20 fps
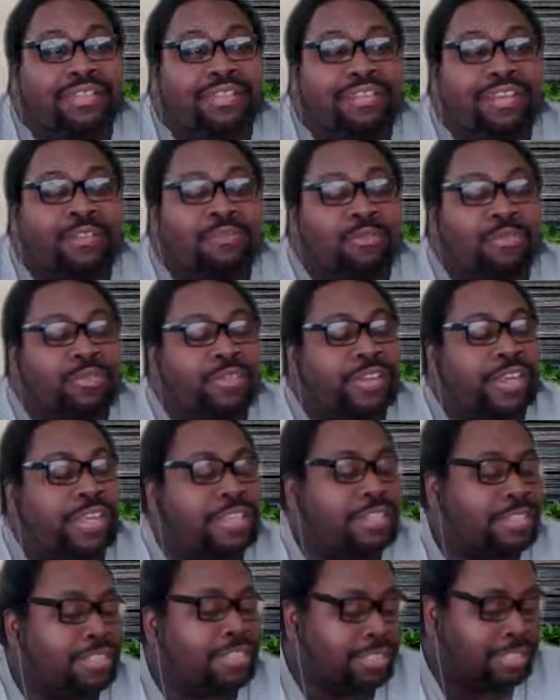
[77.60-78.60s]
they were
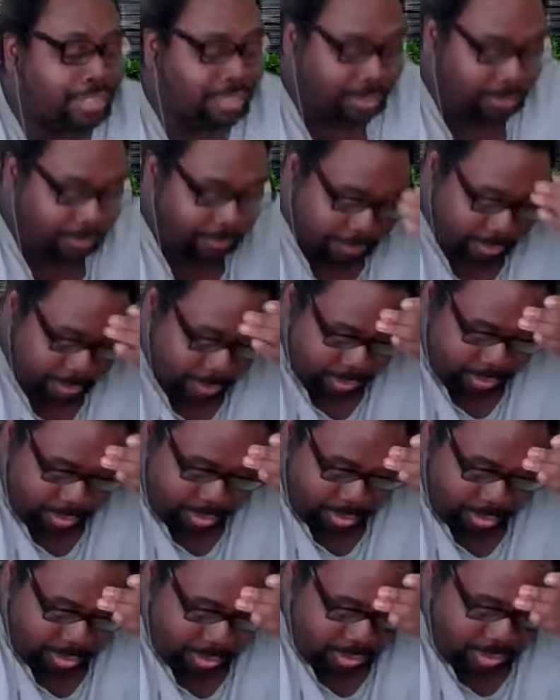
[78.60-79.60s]
free agents and stuff.
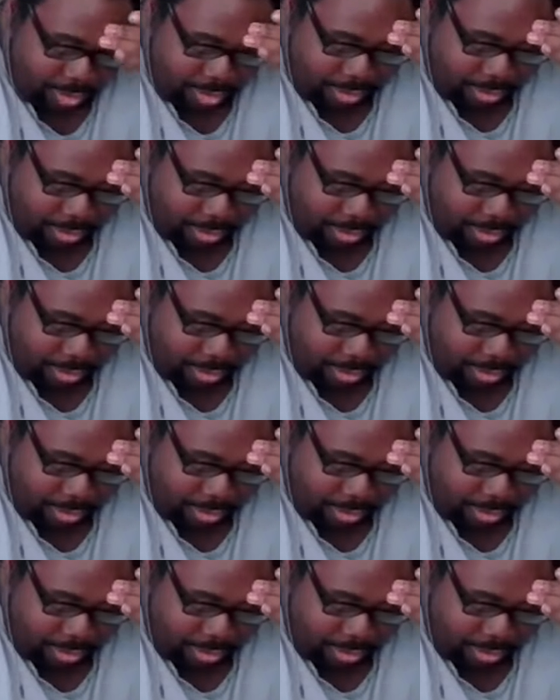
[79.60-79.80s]
So